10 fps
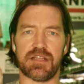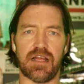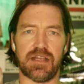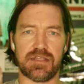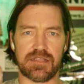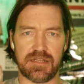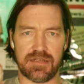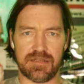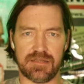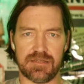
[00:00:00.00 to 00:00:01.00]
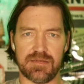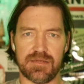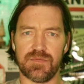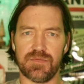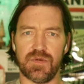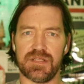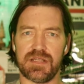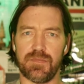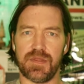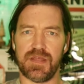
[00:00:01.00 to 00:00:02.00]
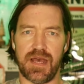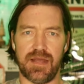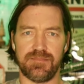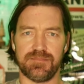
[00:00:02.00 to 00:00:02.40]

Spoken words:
Like, what's up with that?